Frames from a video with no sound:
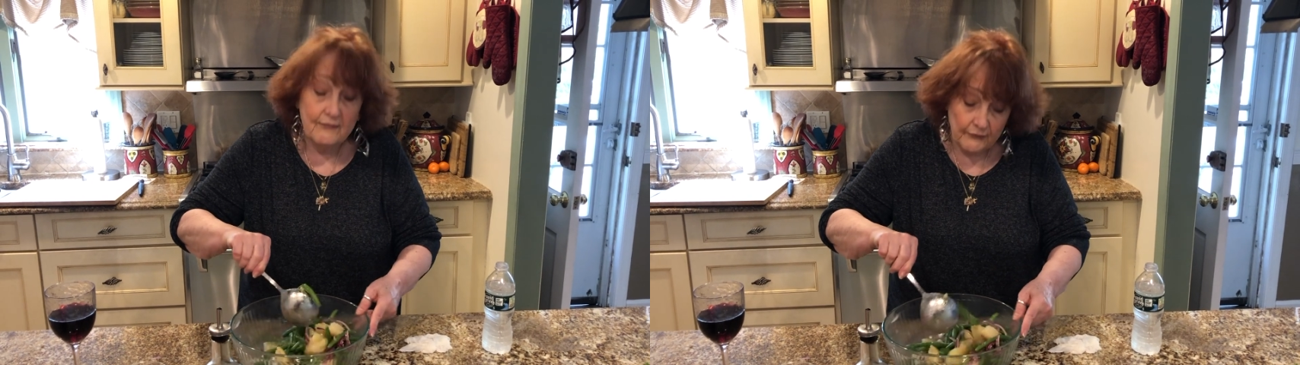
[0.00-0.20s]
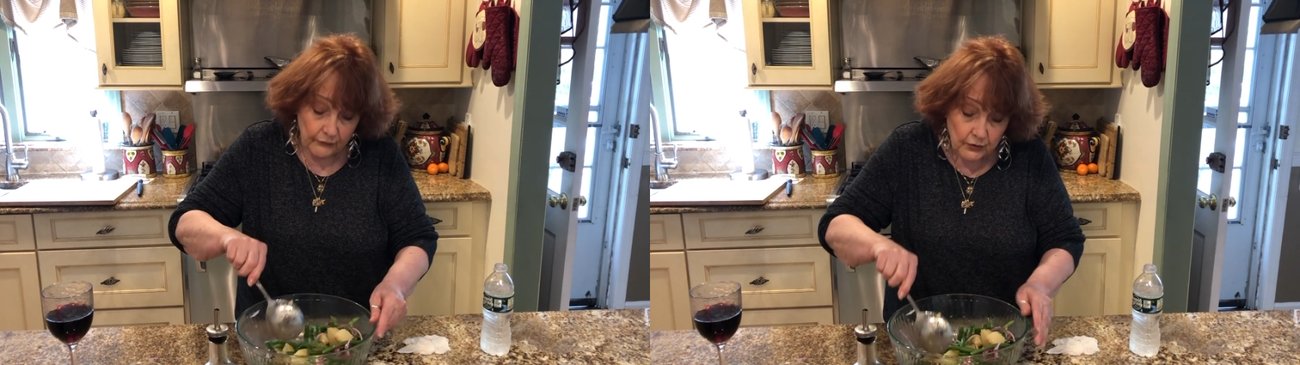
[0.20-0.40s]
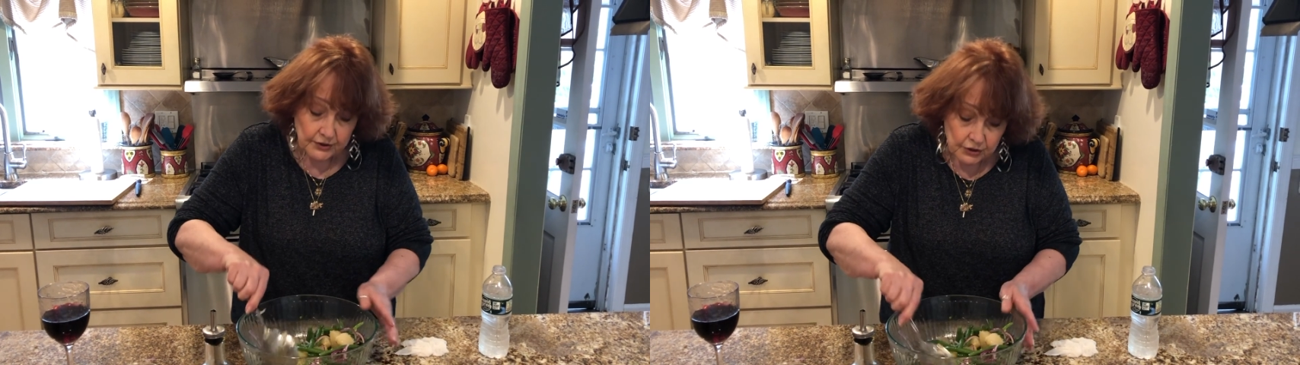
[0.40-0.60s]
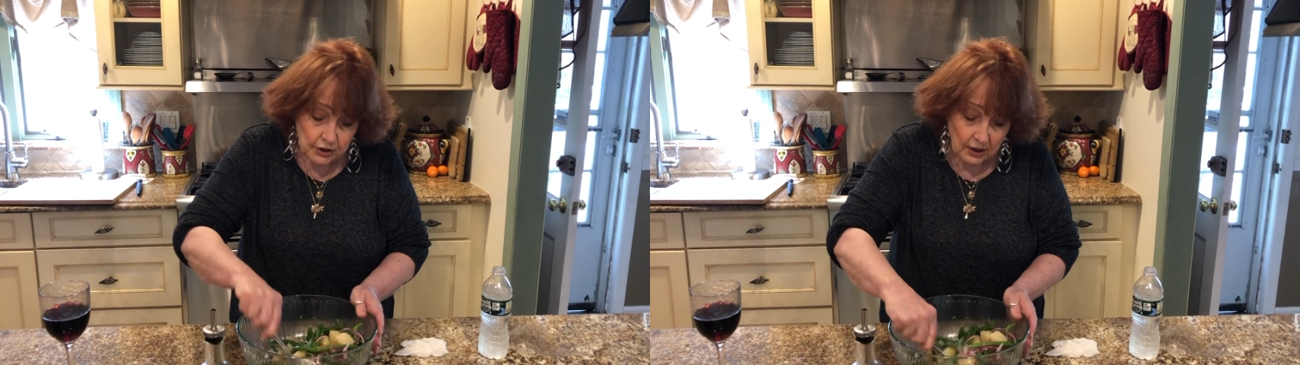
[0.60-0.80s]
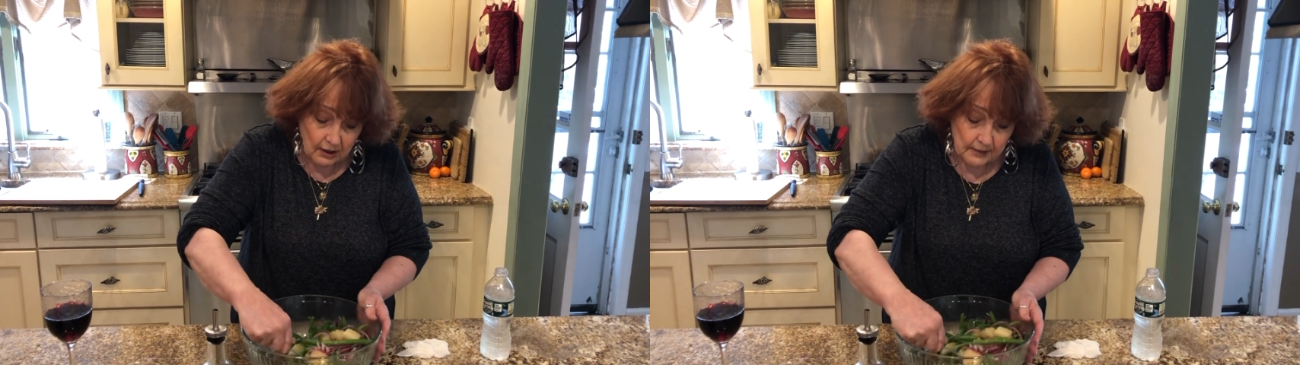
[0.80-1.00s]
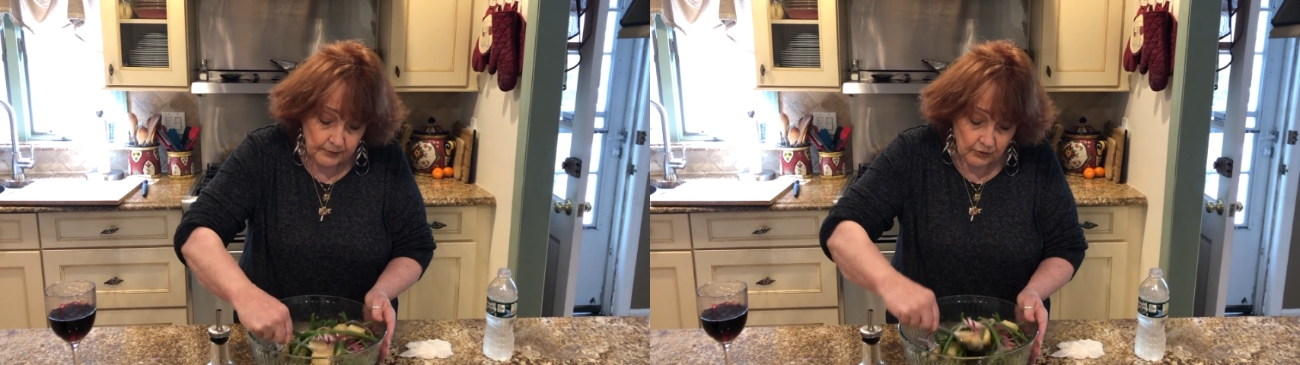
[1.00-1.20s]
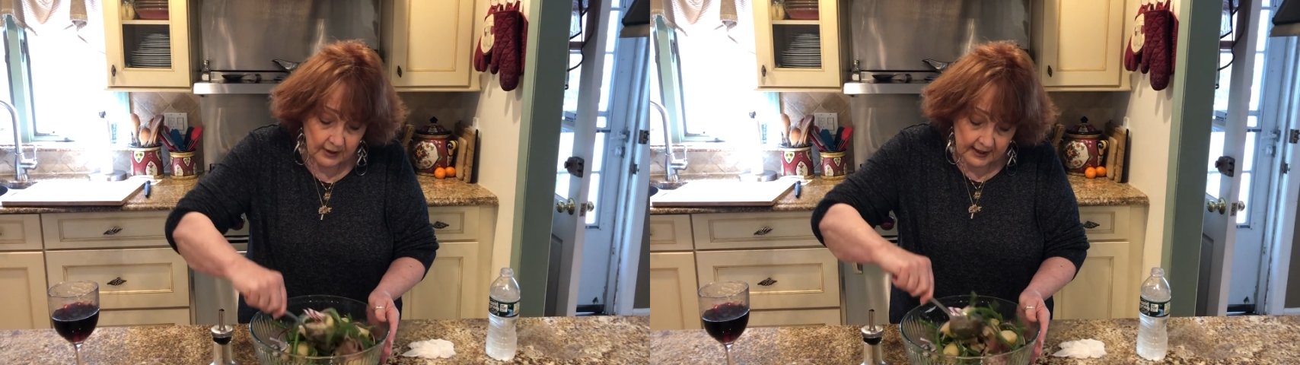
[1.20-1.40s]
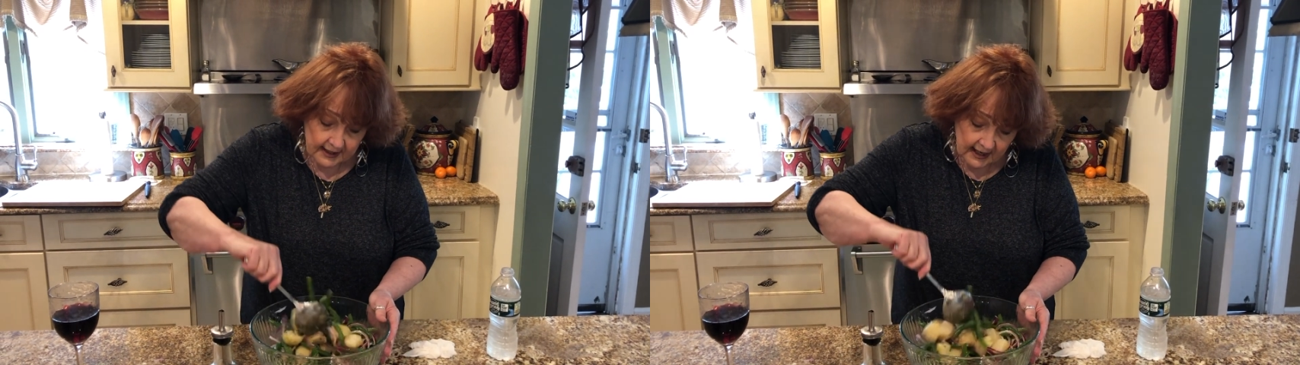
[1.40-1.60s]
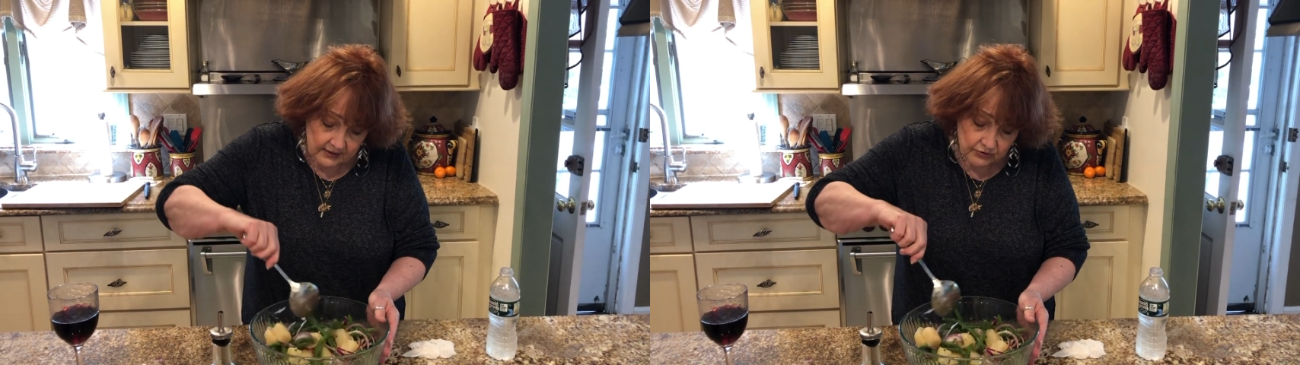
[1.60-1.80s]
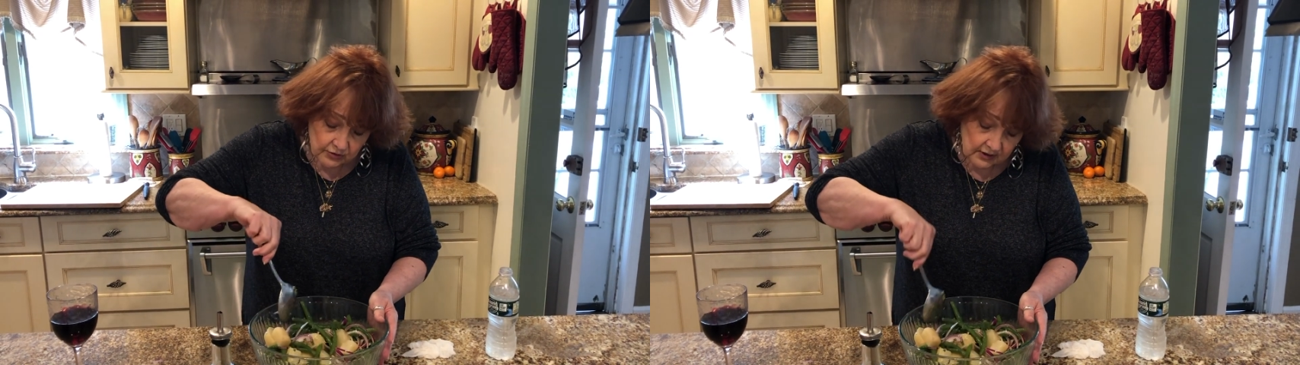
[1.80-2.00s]
a 4th of July party, and I
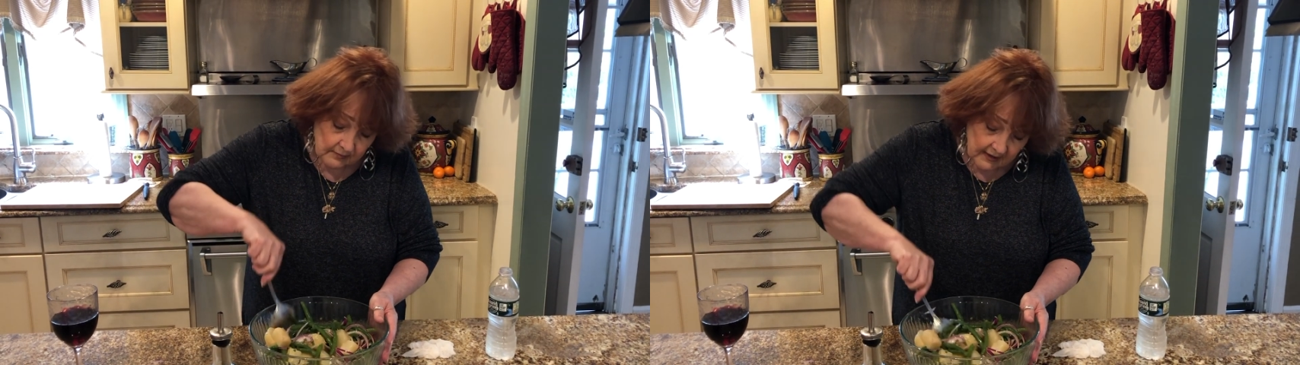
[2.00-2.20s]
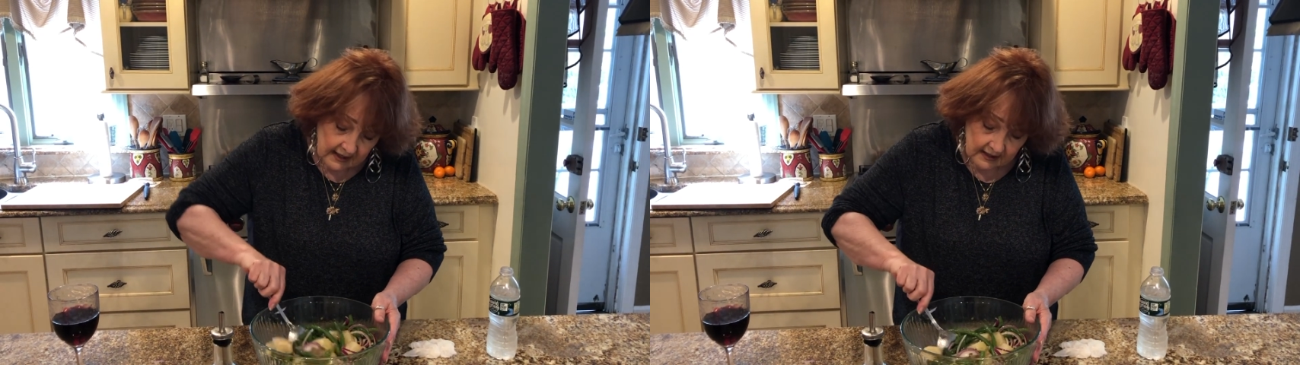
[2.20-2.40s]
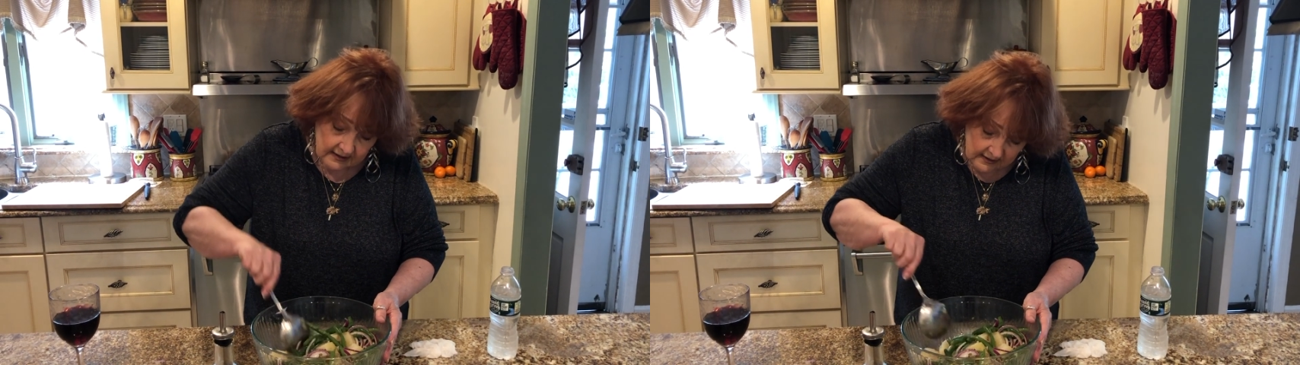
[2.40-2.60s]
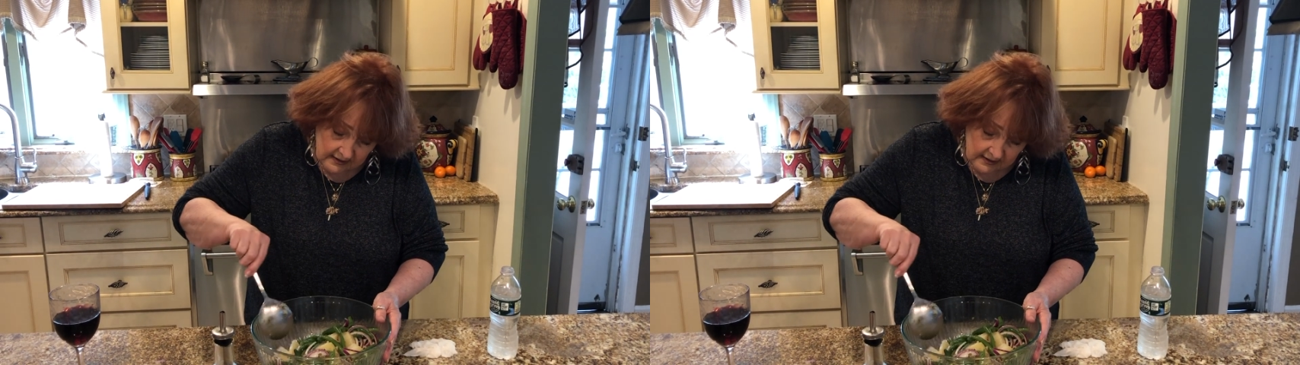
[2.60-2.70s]
usually make